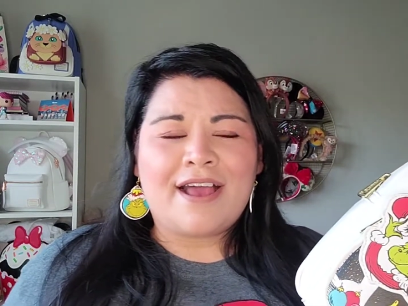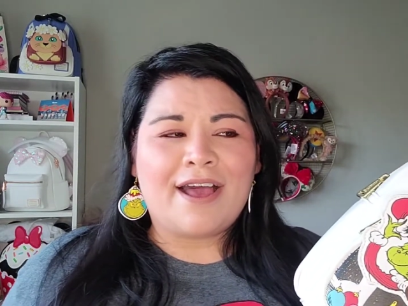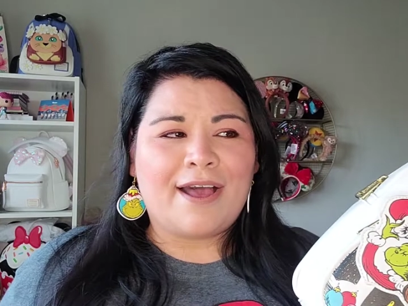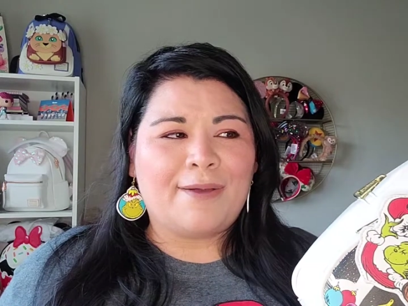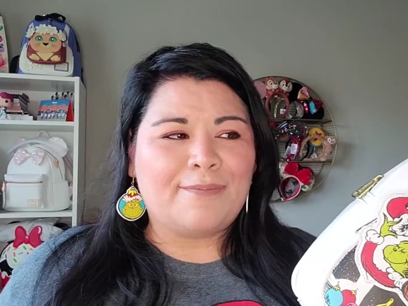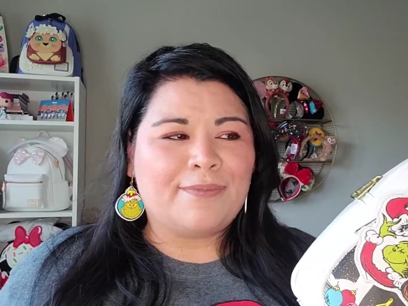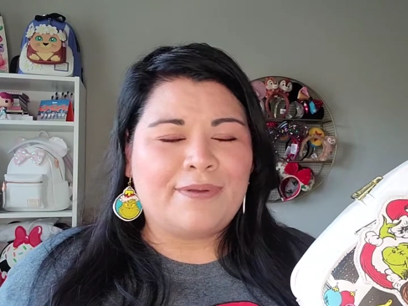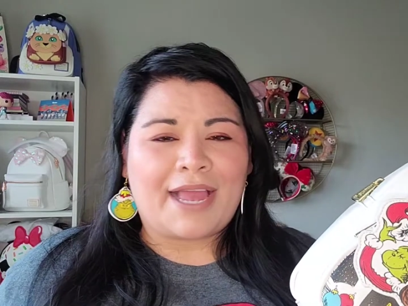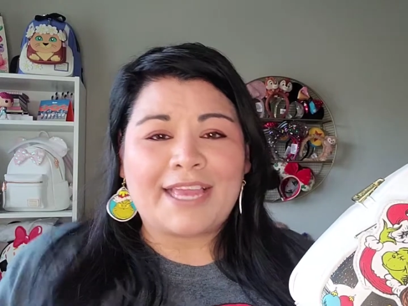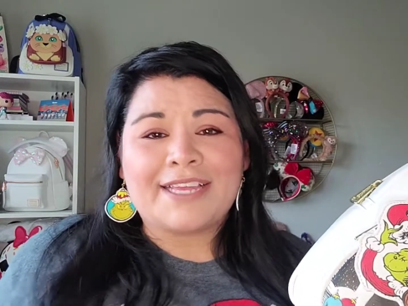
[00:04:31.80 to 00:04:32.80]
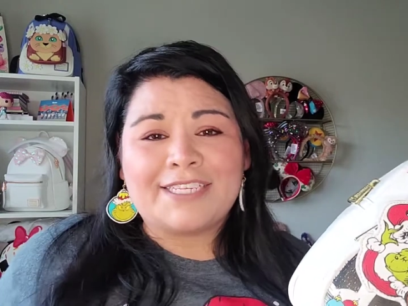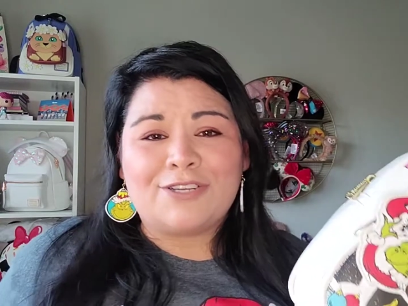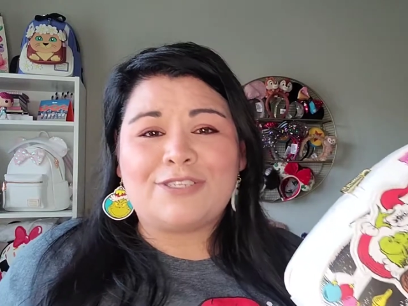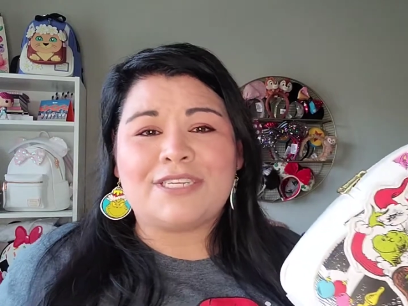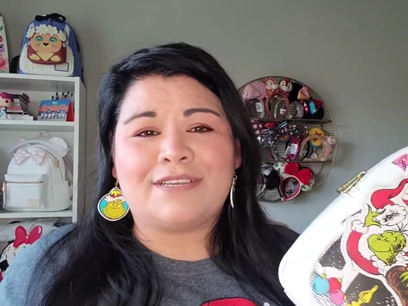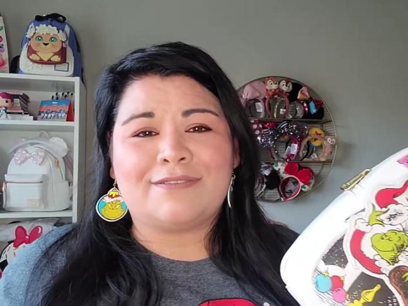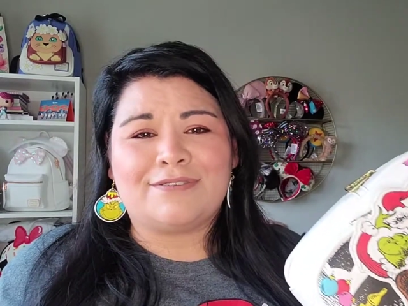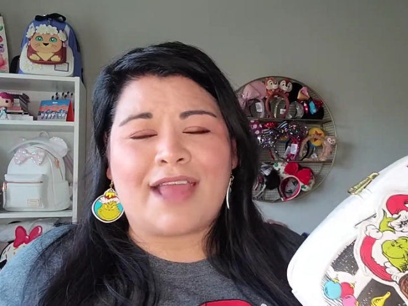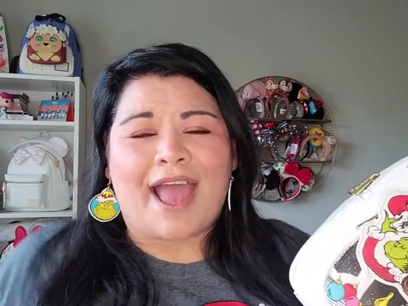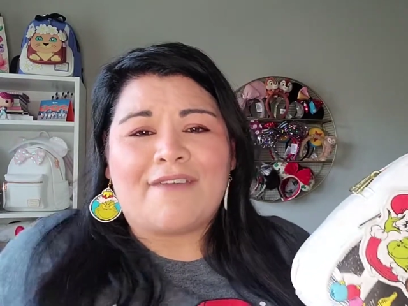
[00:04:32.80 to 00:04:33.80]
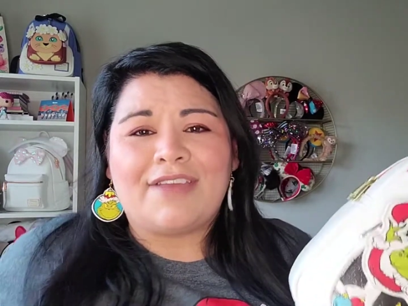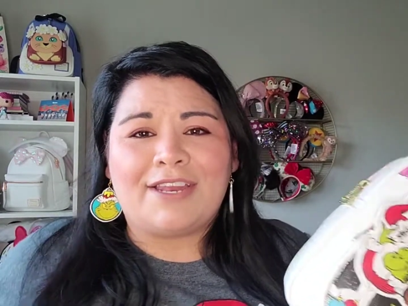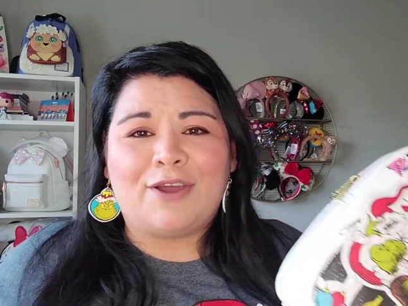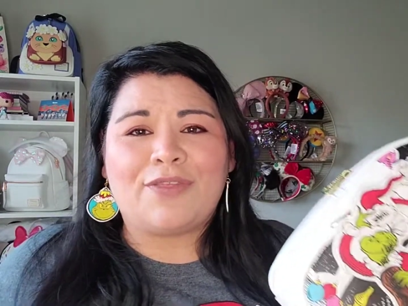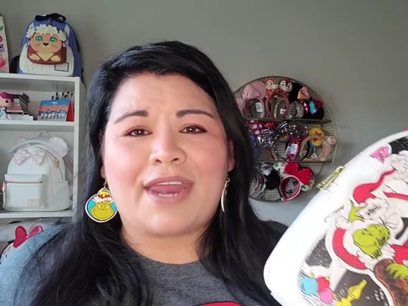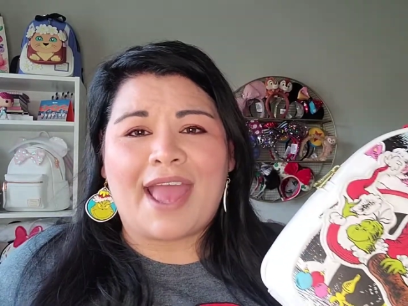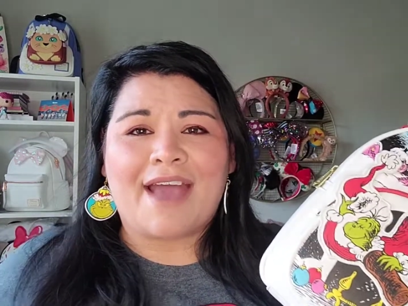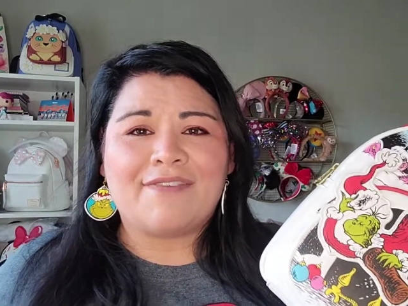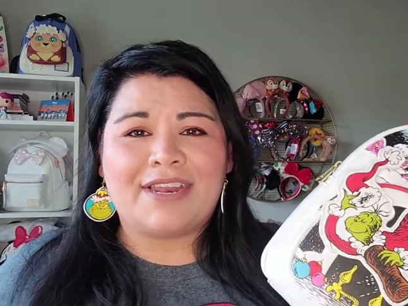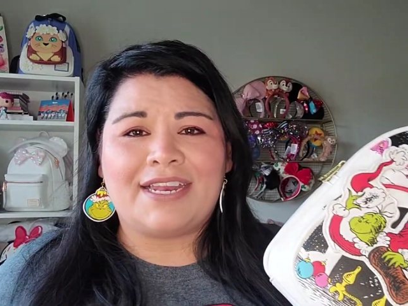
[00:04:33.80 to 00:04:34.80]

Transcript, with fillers: um, I can continue to have it and know that I have it.